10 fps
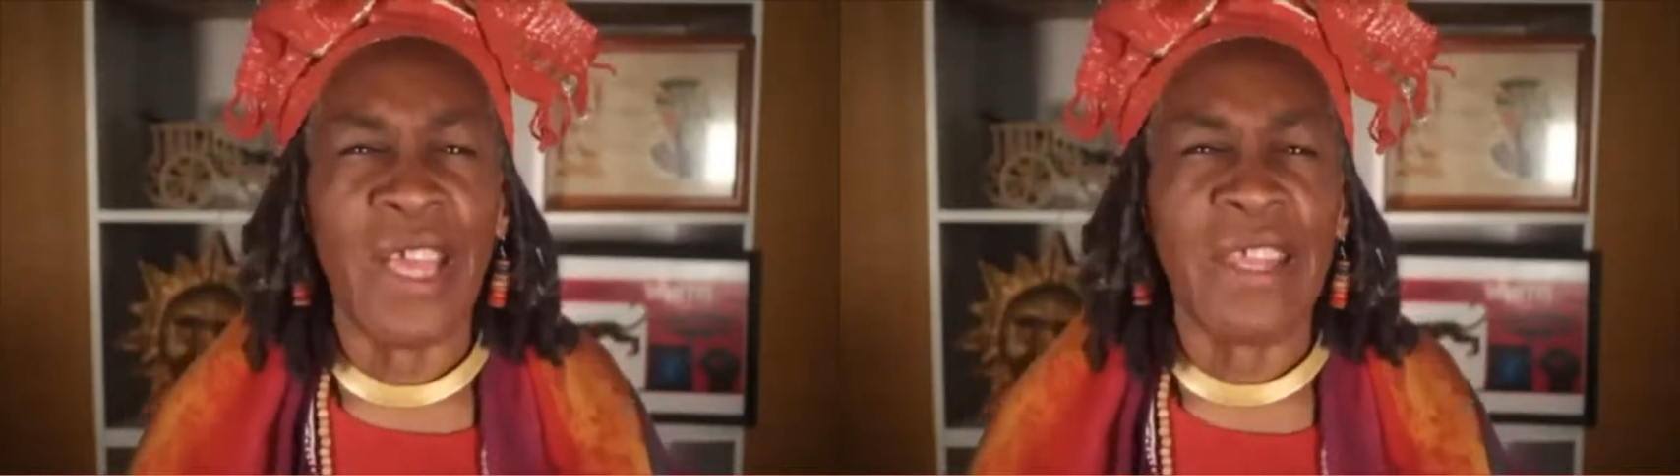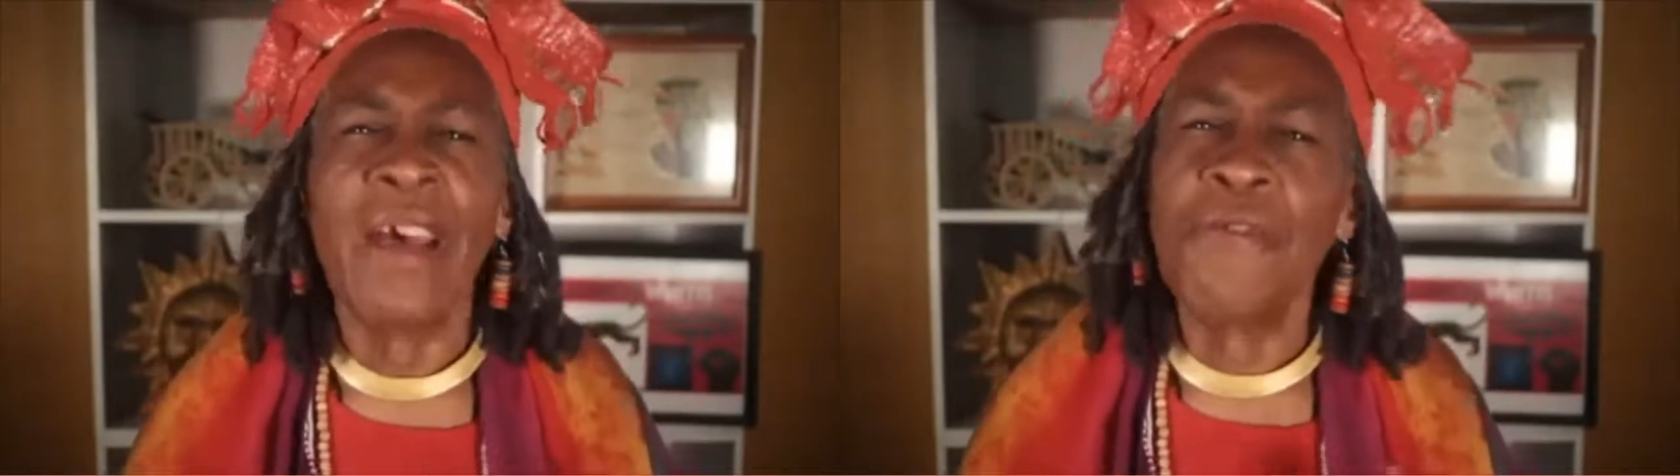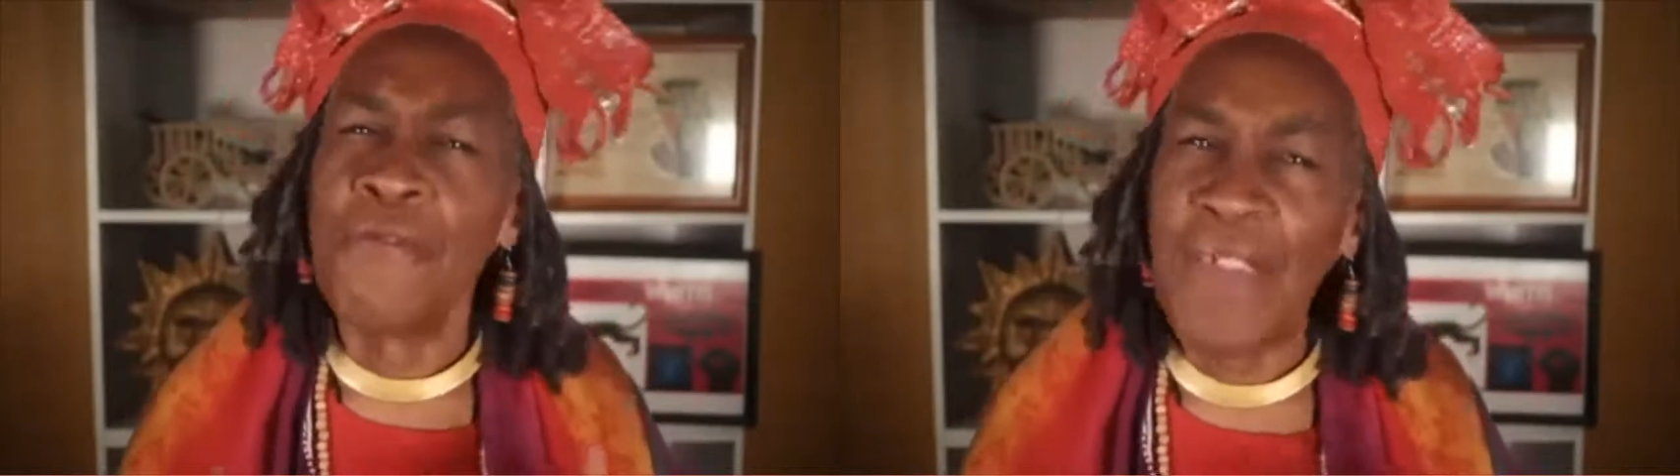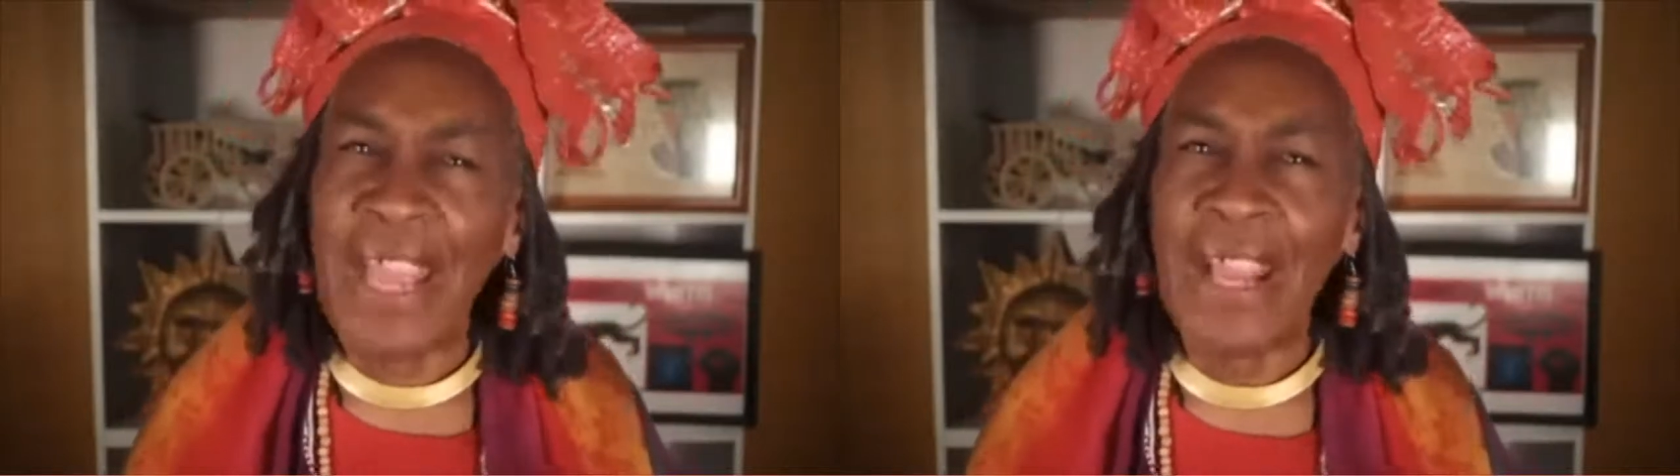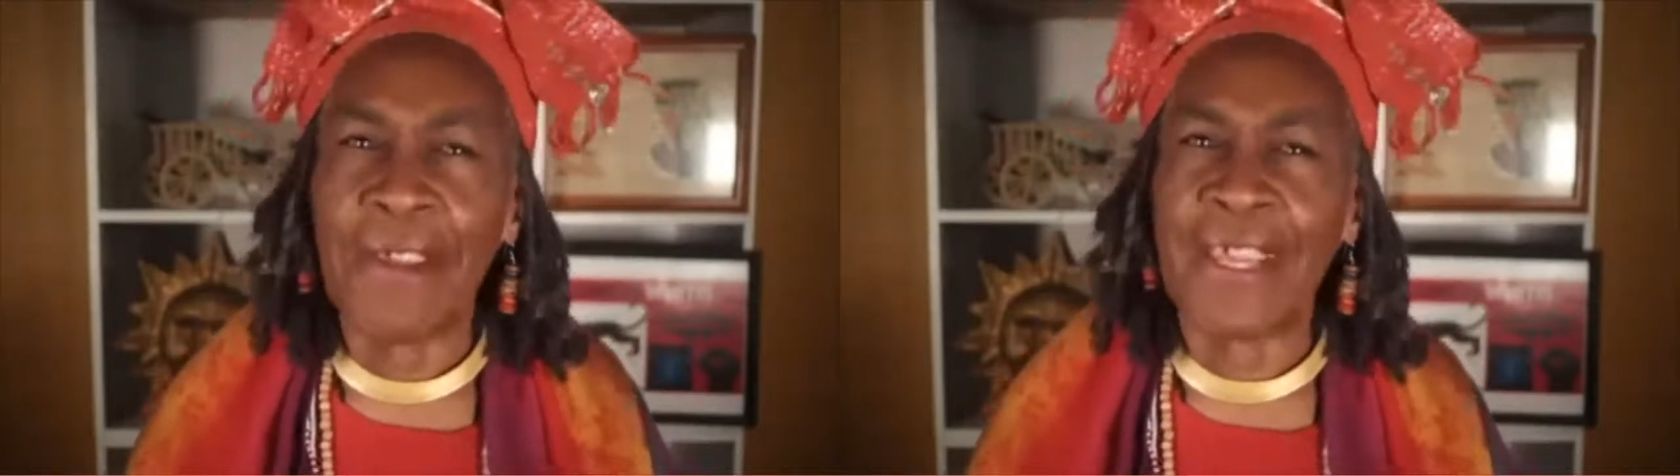and
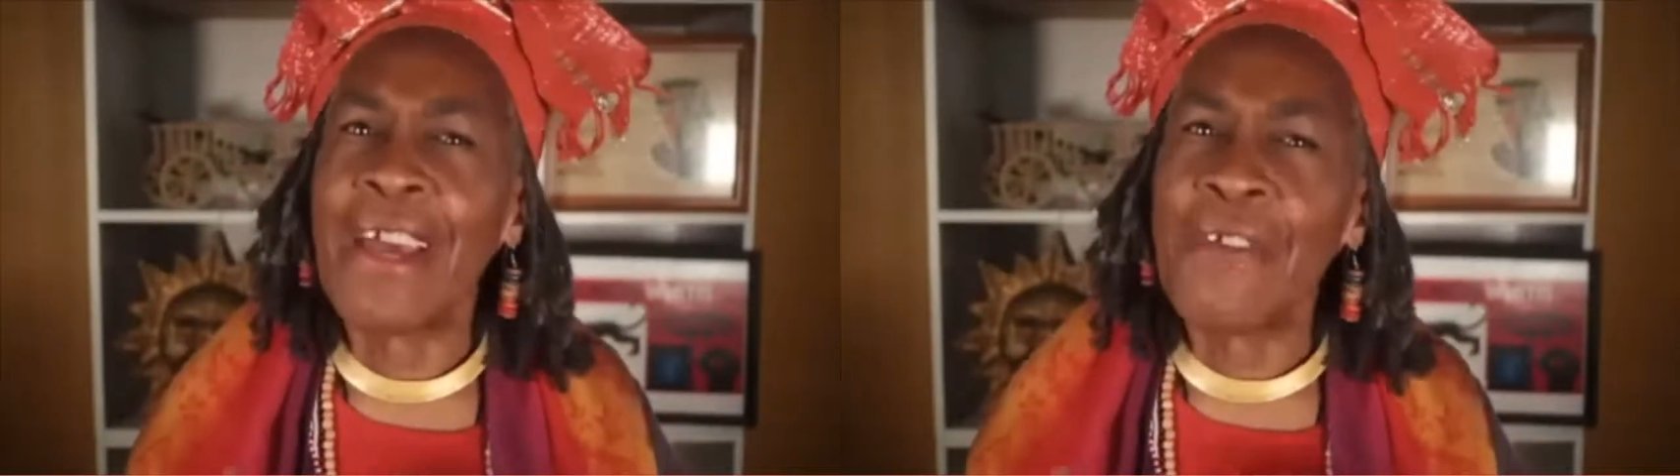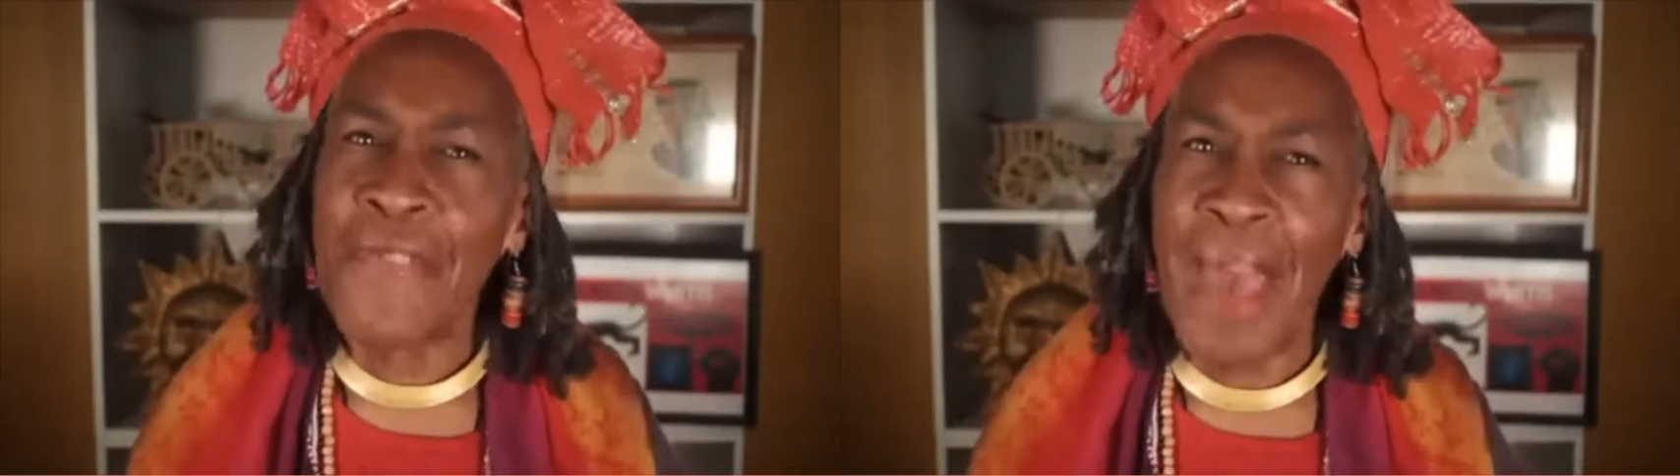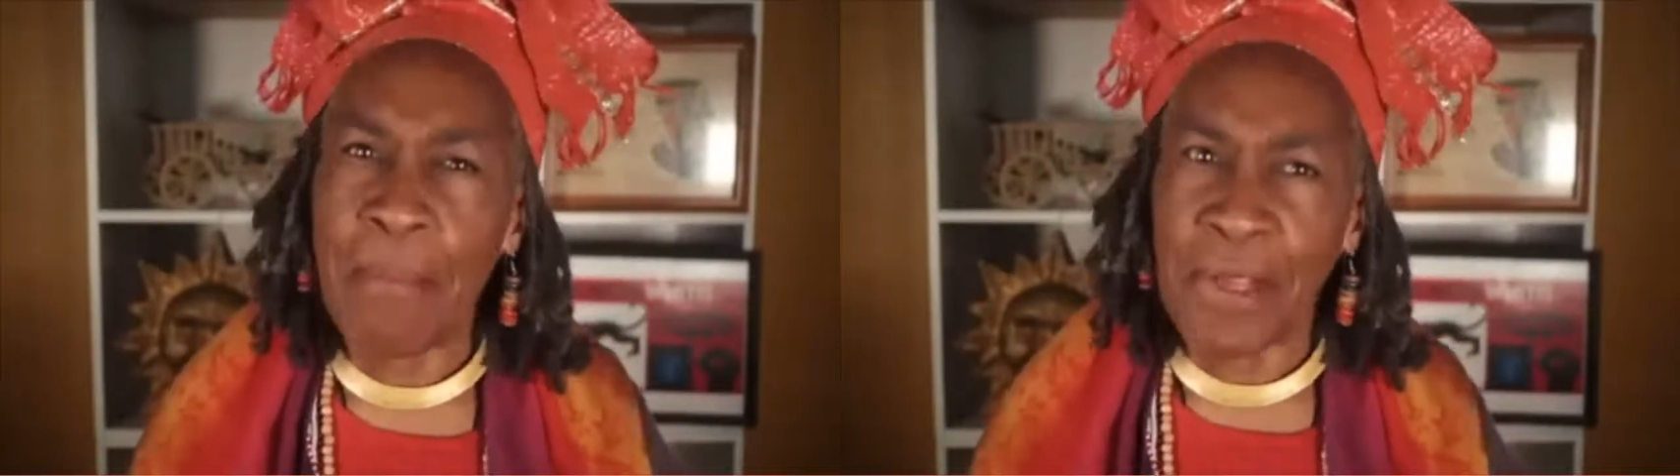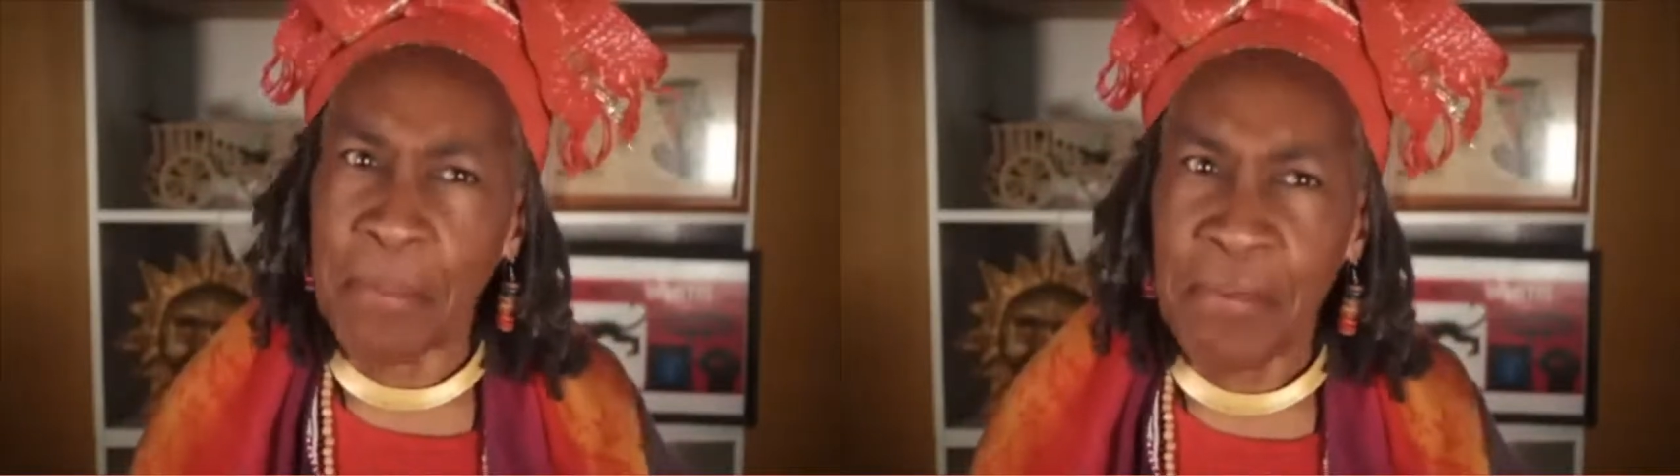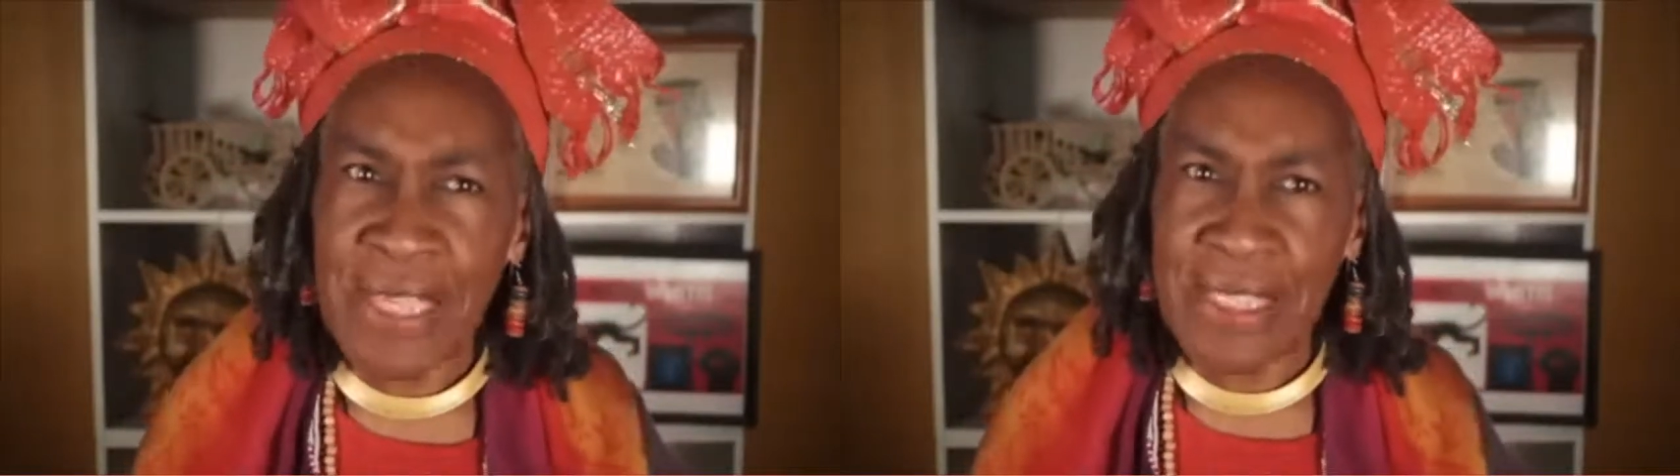varied fabric
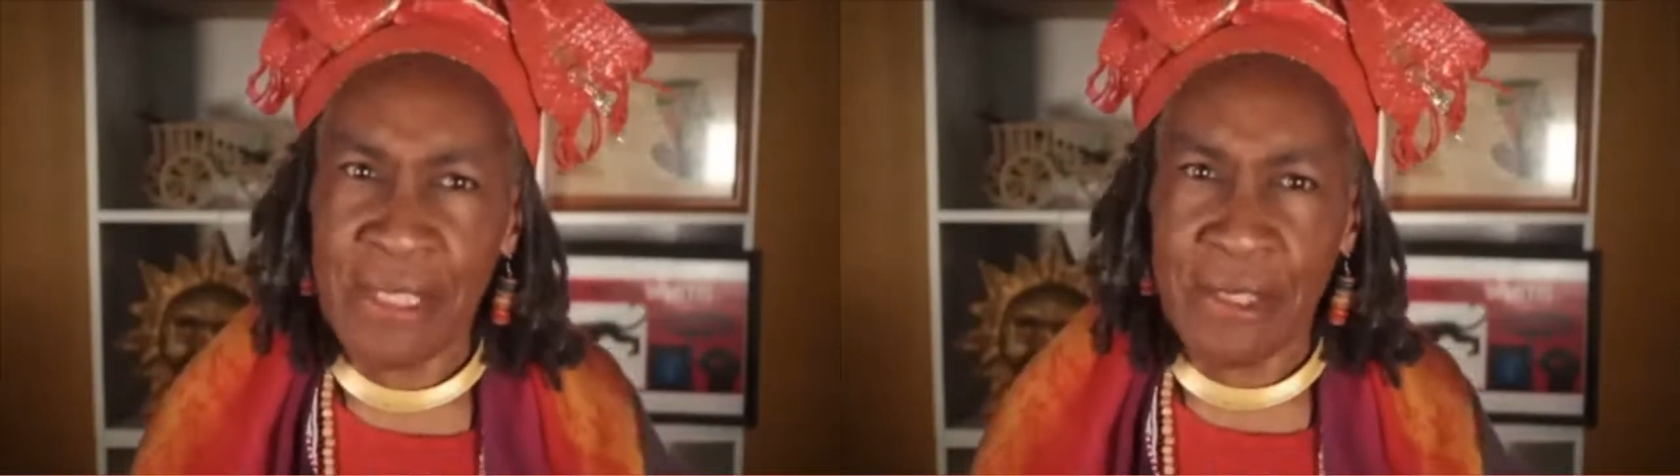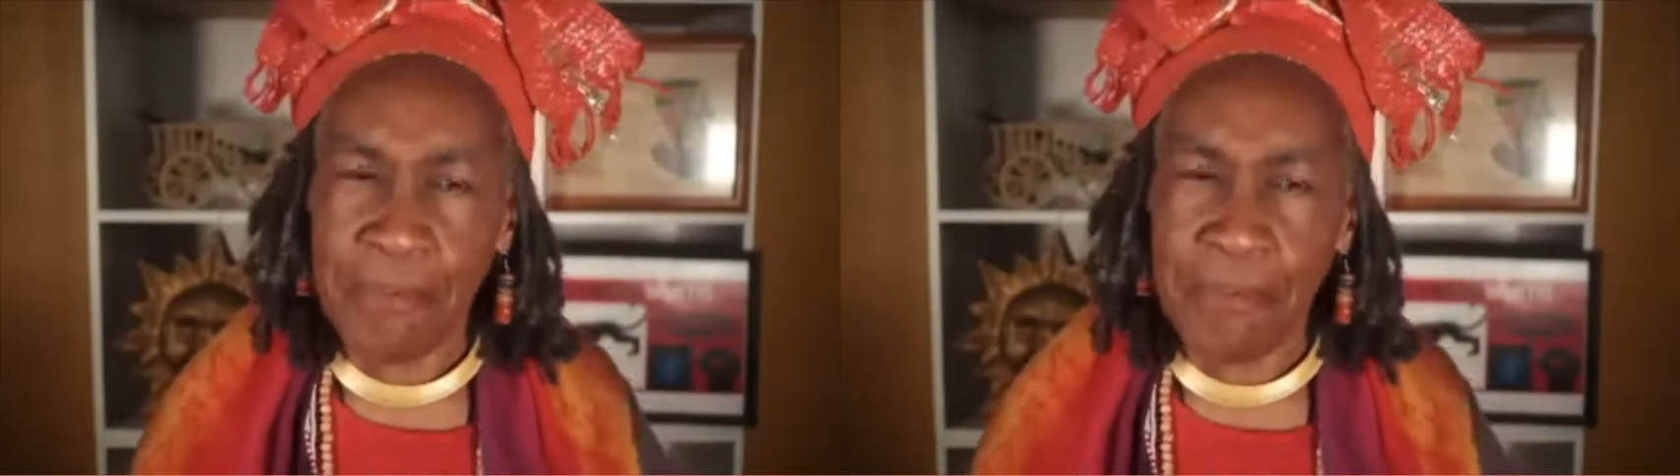prints.